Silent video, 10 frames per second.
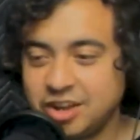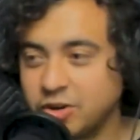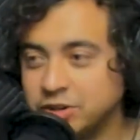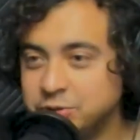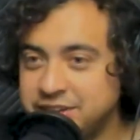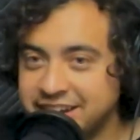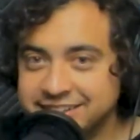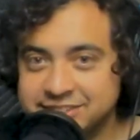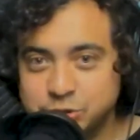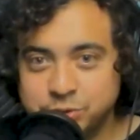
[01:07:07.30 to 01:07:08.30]
you
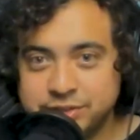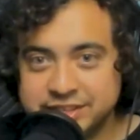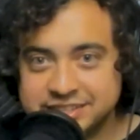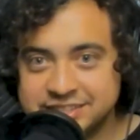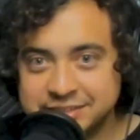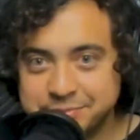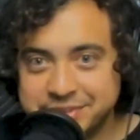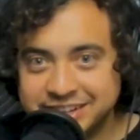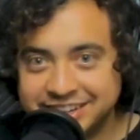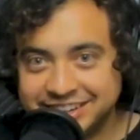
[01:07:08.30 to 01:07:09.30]
can't do this to
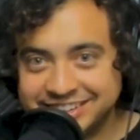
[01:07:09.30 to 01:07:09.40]
me.